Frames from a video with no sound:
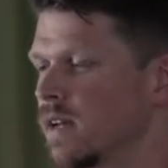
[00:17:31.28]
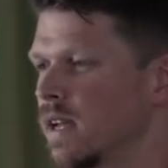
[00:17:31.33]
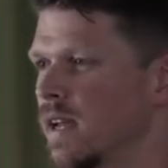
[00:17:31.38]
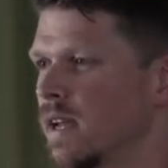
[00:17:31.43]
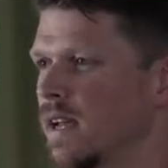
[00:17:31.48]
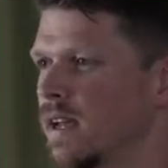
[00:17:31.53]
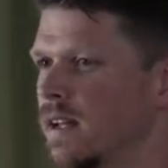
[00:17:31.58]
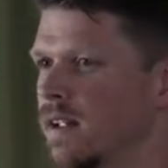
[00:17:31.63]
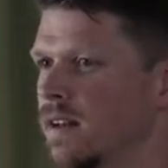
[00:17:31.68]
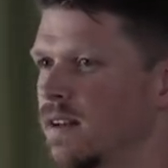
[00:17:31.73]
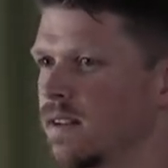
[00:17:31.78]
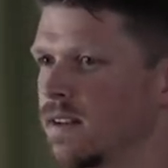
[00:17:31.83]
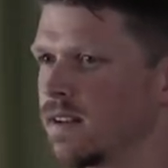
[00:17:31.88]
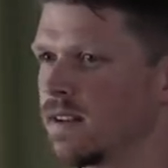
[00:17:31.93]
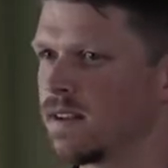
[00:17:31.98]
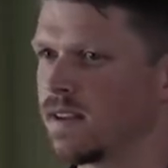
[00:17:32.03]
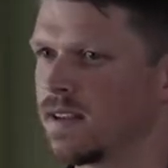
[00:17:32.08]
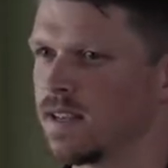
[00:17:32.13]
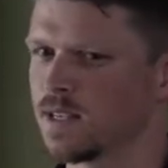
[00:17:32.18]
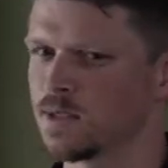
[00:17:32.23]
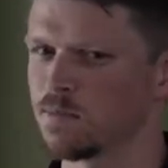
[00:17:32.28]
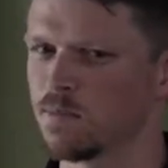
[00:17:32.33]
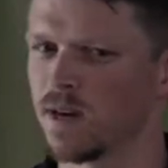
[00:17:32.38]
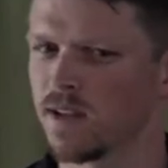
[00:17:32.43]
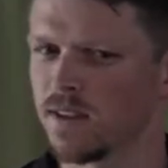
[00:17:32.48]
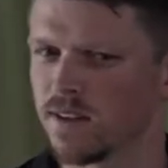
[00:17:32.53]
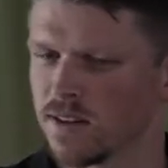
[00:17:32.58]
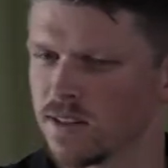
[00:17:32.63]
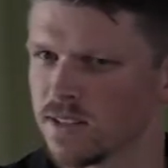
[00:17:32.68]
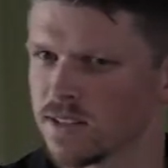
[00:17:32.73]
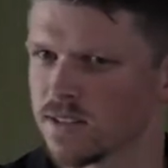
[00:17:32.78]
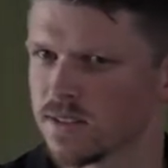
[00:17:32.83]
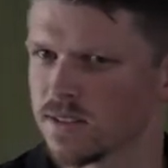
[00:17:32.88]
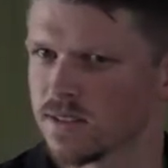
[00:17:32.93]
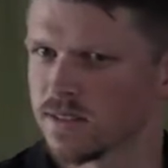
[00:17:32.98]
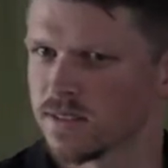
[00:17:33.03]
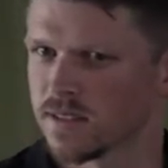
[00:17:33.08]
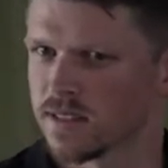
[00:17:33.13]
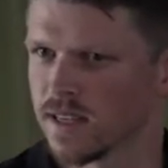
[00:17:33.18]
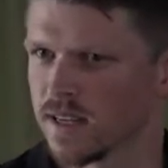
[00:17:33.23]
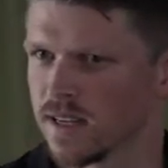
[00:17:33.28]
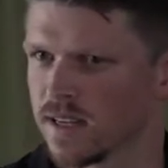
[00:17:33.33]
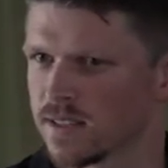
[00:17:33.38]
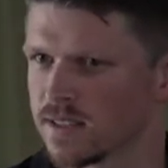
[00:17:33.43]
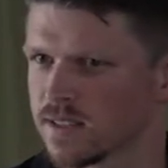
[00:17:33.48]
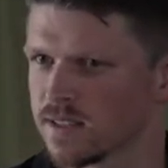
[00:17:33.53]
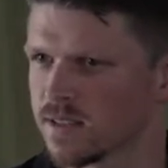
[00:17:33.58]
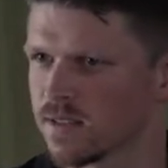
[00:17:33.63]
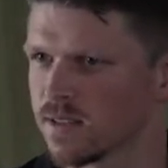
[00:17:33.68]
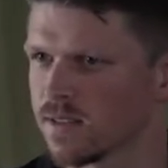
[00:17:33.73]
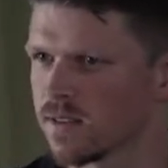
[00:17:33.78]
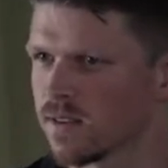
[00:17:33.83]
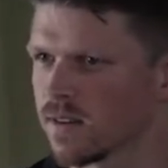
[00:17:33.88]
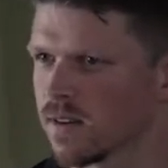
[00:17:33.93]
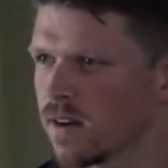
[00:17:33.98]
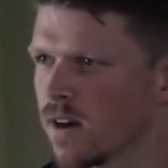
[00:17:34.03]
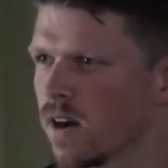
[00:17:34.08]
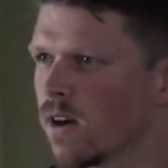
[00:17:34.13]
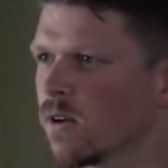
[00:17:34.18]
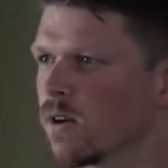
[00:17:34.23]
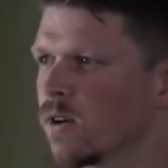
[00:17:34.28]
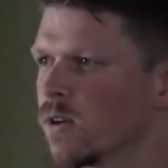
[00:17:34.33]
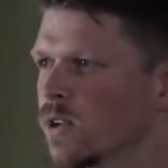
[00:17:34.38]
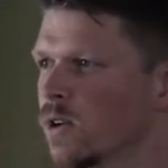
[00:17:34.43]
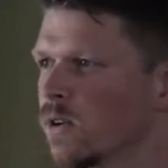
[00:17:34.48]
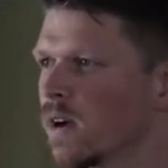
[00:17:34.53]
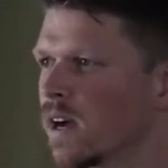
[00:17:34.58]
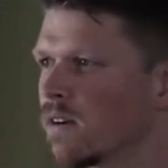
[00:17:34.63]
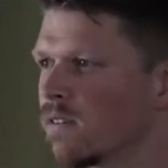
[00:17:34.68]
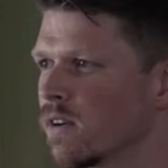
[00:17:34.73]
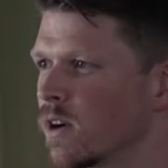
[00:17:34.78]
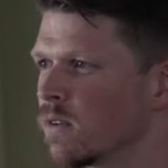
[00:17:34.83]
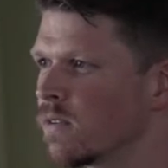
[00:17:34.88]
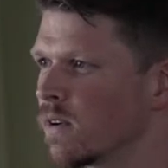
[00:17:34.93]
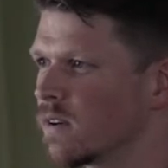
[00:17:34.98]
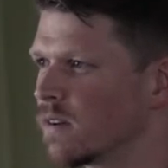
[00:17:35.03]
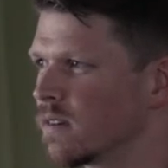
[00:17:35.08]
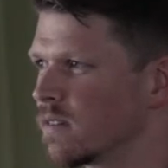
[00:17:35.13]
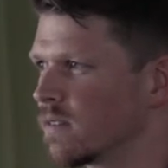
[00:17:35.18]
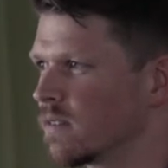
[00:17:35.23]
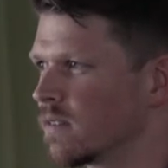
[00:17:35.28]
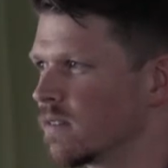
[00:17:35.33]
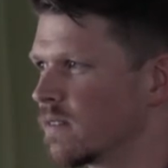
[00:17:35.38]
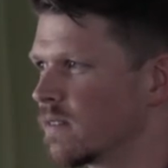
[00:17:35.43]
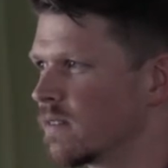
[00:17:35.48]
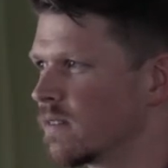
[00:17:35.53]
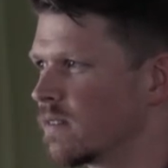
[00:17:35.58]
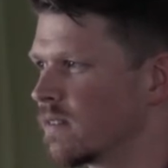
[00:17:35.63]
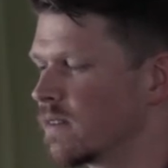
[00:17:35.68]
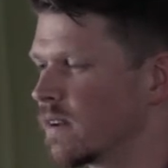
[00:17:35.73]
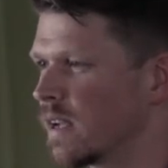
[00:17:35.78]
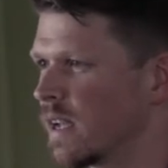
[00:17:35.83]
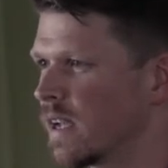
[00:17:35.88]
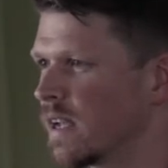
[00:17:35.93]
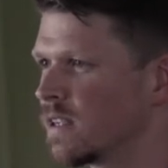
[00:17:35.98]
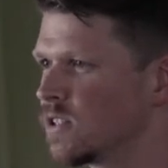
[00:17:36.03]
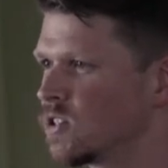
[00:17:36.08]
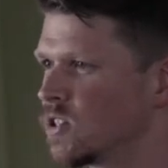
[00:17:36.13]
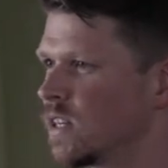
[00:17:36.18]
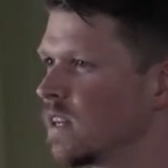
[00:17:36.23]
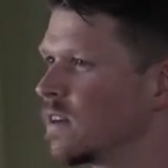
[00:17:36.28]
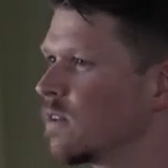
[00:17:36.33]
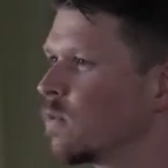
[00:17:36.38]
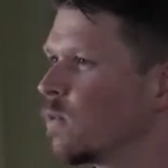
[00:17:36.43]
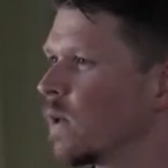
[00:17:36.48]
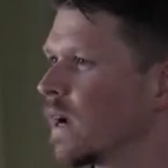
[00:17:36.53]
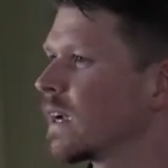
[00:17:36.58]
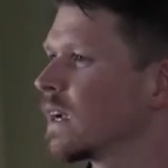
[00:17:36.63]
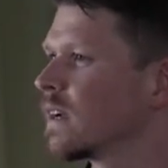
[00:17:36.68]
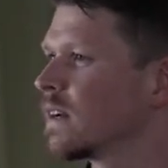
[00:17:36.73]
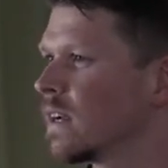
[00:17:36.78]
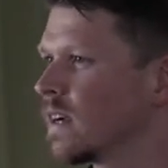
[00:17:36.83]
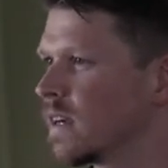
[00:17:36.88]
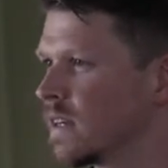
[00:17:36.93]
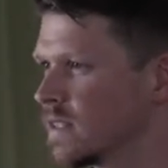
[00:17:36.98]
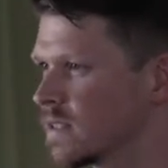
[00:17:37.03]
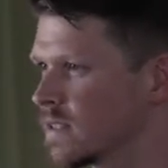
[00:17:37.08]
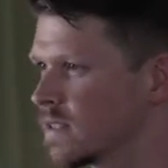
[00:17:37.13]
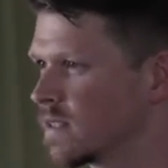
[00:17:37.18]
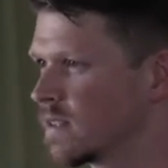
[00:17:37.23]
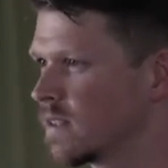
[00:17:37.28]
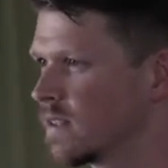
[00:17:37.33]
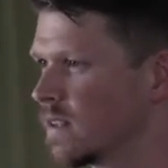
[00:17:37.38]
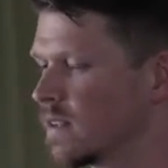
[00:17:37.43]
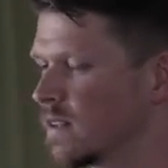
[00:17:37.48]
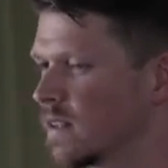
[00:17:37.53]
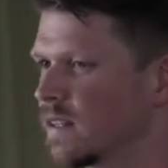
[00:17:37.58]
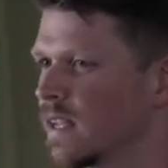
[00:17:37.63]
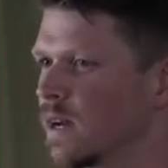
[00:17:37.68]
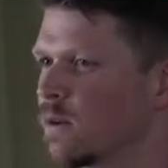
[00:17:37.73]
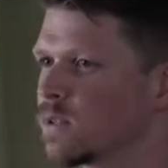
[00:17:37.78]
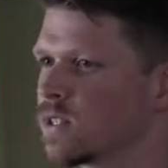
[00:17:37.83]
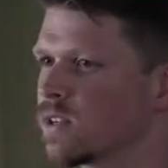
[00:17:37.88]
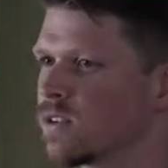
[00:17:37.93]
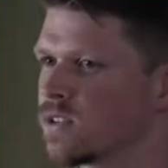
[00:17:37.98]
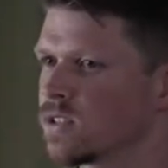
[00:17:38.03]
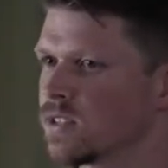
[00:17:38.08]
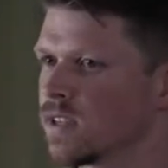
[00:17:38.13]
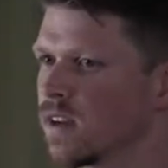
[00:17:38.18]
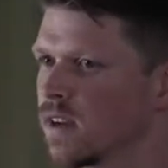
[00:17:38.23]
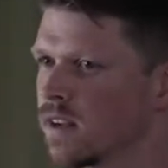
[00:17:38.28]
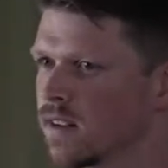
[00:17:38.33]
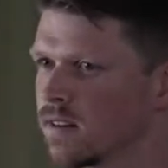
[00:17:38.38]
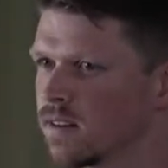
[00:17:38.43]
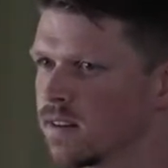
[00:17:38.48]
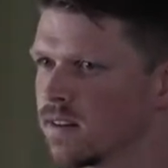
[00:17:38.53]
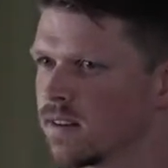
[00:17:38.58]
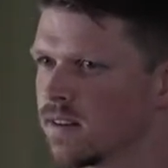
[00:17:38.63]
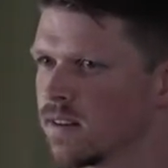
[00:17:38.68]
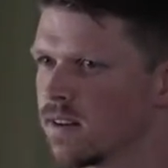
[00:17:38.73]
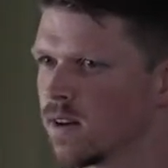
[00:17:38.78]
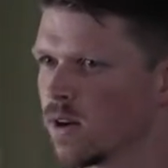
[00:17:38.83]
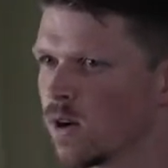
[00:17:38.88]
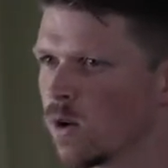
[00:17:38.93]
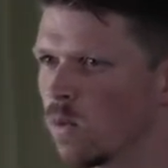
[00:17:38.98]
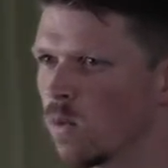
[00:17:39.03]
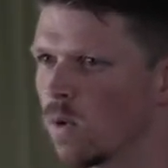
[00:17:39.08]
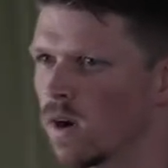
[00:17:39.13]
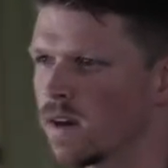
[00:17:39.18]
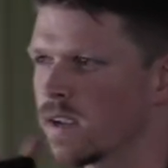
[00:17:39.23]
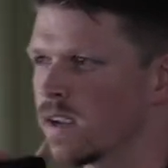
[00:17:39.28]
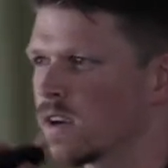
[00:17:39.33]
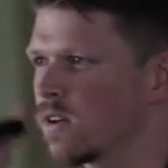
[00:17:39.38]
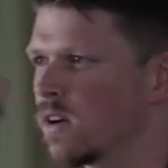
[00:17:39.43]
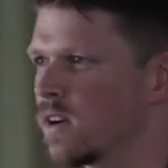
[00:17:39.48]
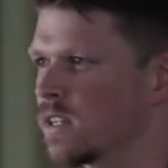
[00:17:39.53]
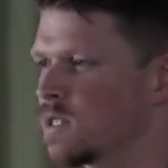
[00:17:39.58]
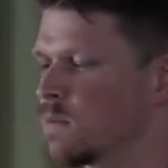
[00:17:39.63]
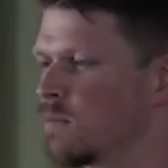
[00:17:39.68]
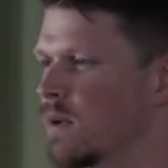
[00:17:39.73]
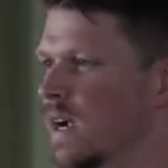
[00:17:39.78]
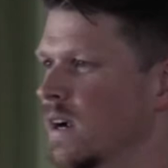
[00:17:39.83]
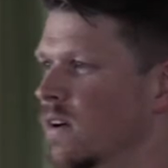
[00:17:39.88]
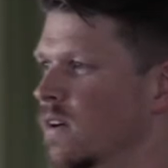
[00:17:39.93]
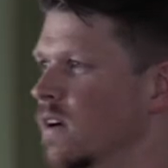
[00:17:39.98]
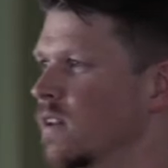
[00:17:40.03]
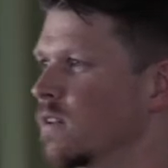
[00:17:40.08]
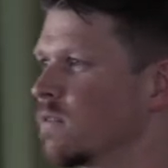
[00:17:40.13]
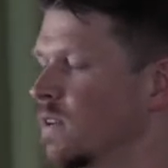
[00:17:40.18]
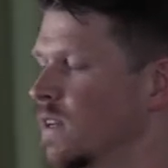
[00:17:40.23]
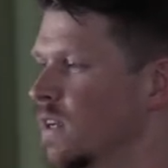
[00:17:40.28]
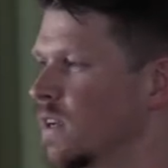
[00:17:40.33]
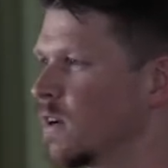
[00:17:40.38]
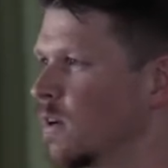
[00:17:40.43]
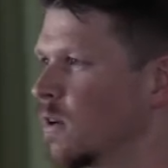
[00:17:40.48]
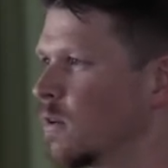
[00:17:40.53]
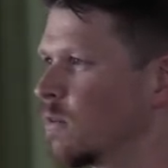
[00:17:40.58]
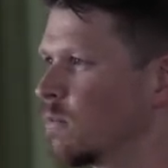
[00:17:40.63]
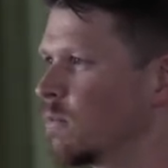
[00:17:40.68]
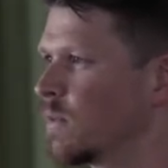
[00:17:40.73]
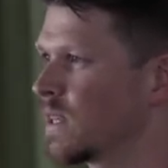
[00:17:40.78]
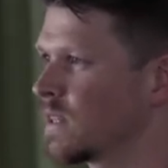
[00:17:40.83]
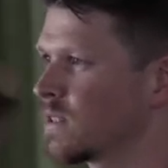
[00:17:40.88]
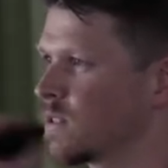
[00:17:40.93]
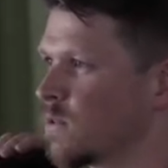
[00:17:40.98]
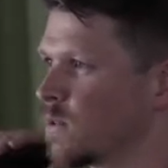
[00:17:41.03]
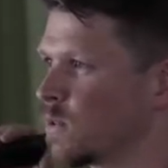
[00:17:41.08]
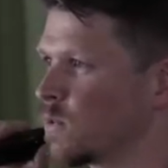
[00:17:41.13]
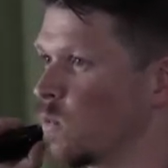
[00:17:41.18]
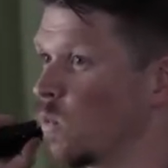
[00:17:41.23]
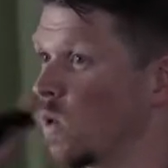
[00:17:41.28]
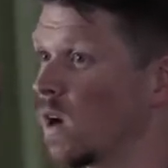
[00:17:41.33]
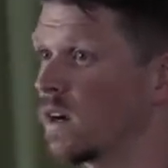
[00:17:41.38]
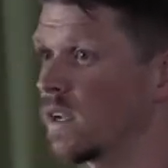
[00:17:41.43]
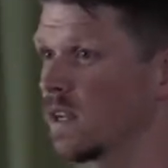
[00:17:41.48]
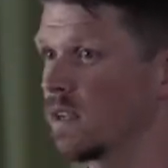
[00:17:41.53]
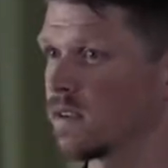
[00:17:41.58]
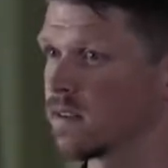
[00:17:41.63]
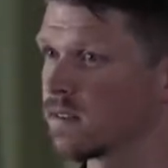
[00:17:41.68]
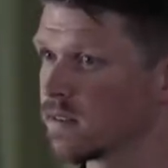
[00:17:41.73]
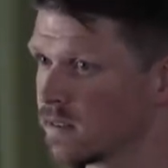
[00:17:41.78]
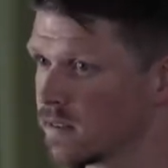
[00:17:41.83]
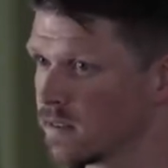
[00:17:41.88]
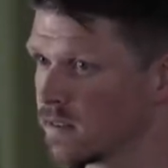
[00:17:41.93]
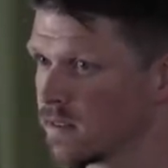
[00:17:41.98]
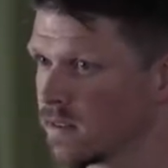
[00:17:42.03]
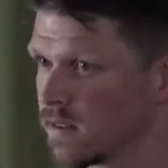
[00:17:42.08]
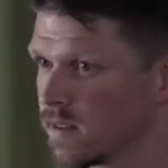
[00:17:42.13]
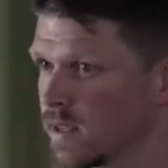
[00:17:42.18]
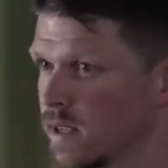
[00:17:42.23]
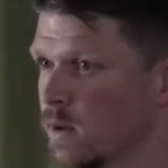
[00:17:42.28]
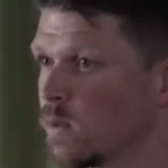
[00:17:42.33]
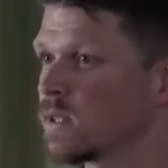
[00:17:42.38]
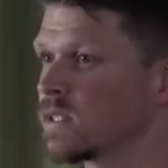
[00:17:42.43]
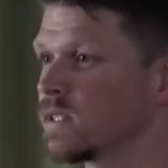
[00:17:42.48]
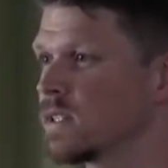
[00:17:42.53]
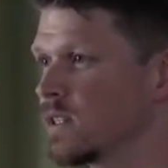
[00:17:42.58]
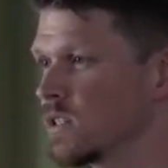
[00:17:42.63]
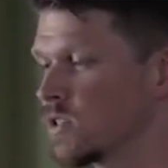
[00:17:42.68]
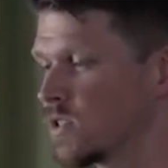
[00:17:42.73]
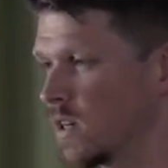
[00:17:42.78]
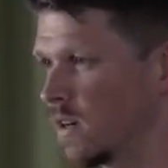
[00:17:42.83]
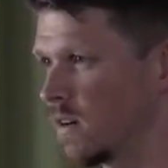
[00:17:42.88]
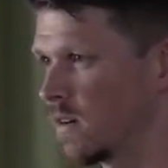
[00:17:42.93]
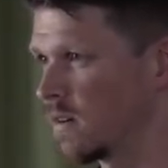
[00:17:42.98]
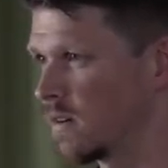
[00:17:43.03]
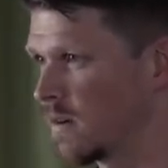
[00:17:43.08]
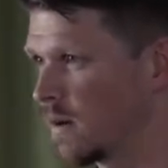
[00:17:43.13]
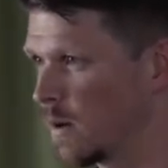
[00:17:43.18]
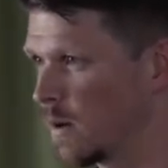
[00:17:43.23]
And his mother says, "Oh, who do you have over?" She didn't recognize that that was her son walking across the background of the video because he was walking. He wasn't in his chair.